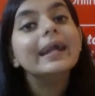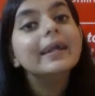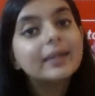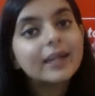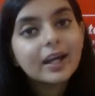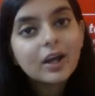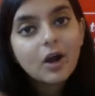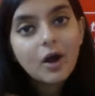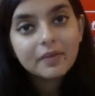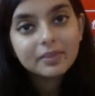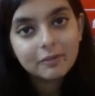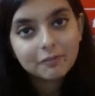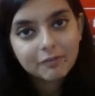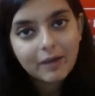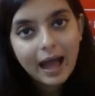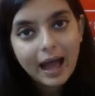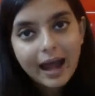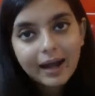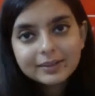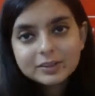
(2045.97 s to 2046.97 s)
hinting on the
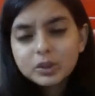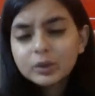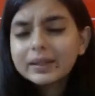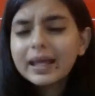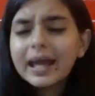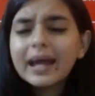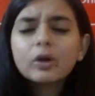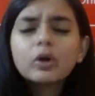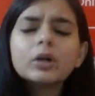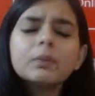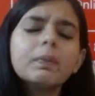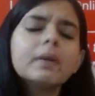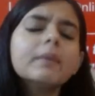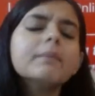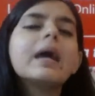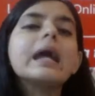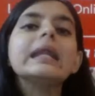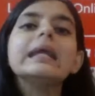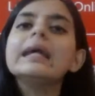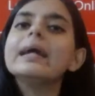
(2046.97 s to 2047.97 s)
fact? So there could be
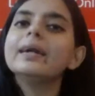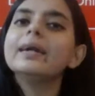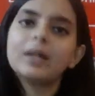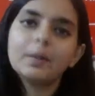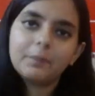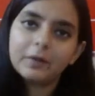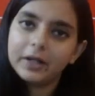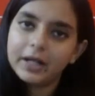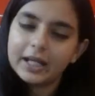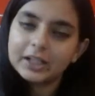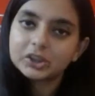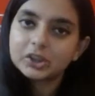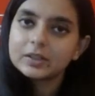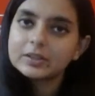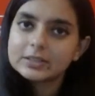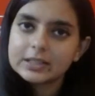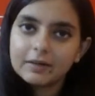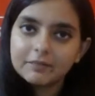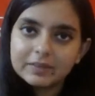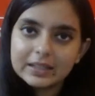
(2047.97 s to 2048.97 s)
many
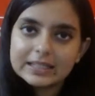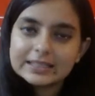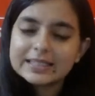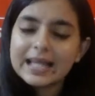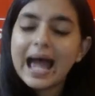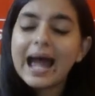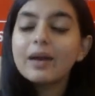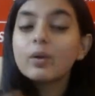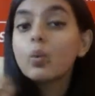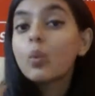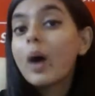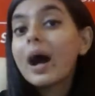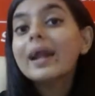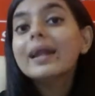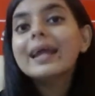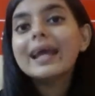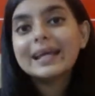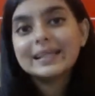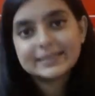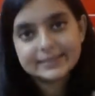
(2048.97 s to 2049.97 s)
interpretations of this, and
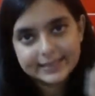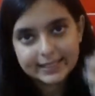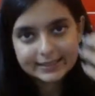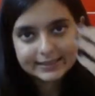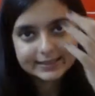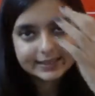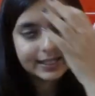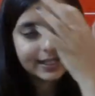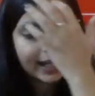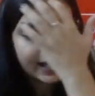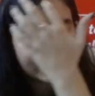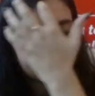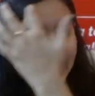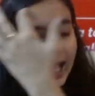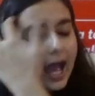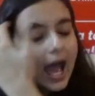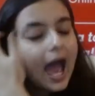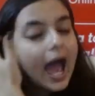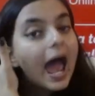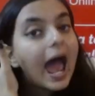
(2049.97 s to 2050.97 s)
one is this, right?
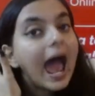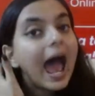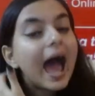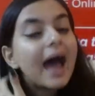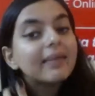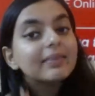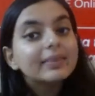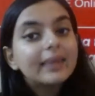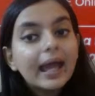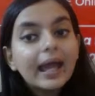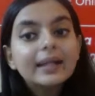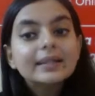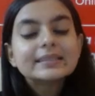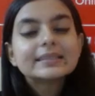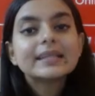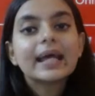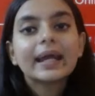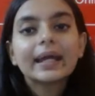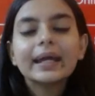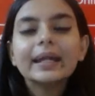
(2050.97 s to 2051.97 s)
And then
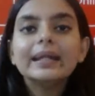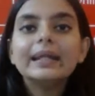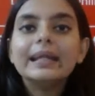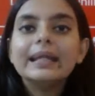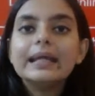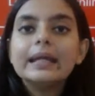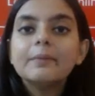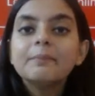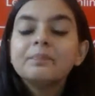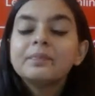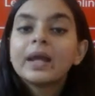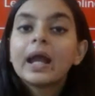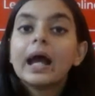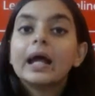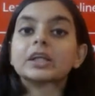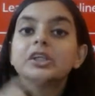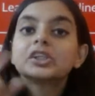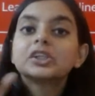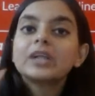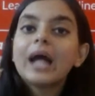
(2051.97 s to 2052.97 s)
secondly,
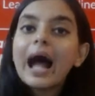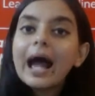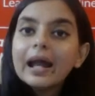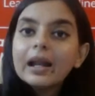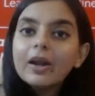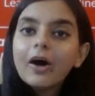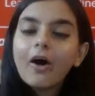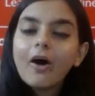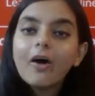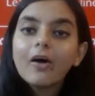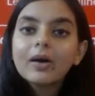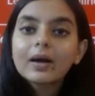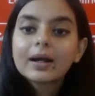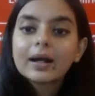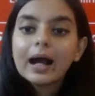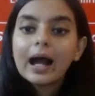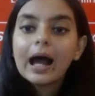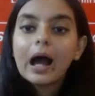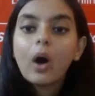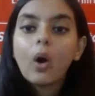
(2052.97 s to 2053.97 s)
Shylock
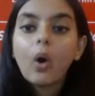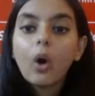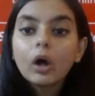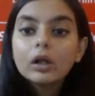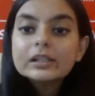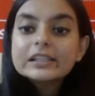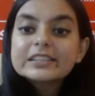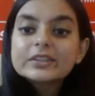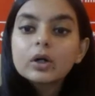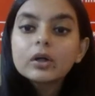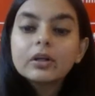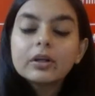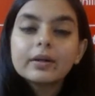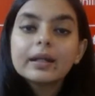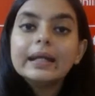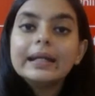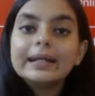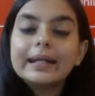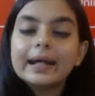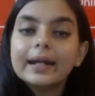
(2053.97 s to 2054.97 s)
also
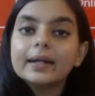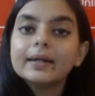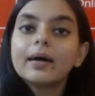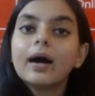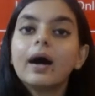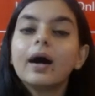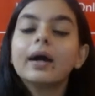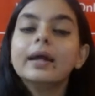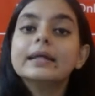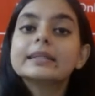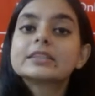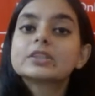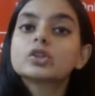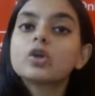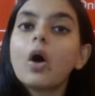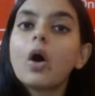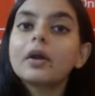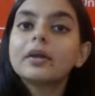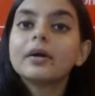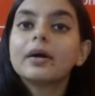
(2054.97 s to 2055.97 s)
treated his
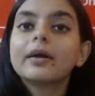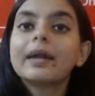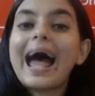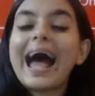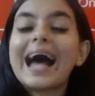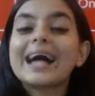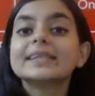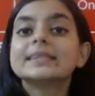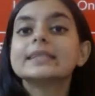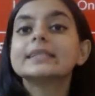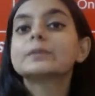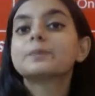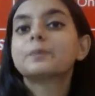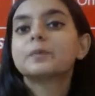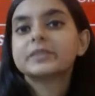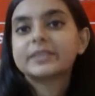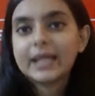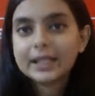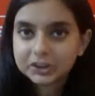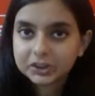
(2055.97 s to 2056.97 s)
daughter as his
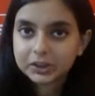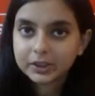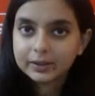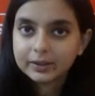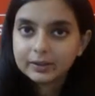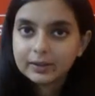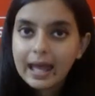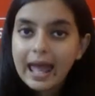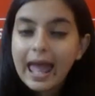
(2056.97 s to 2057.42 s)
possession,